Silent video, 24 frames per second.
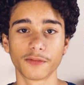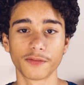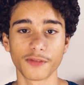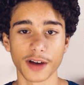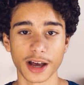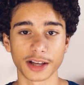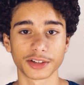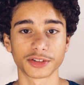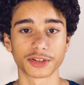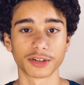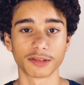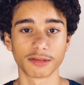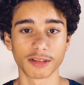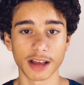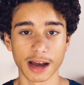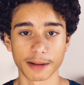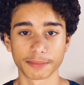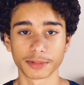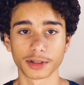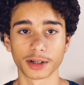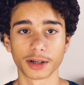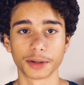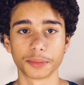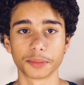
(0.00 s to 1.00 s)
faster
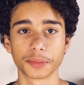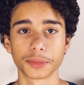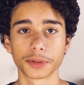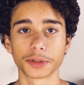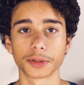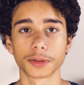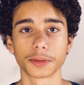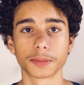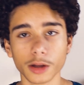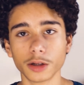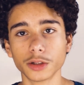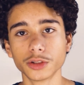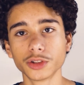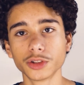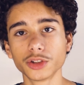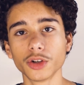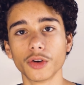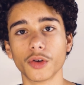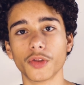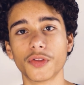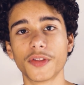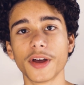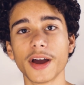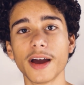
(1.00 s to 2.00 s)
lap times.
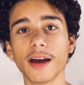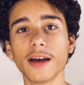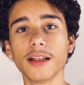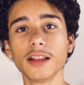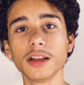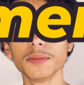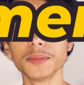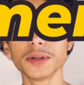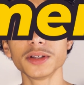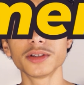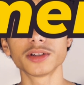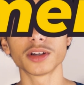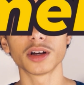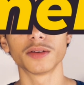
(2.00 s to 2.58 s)
So the elements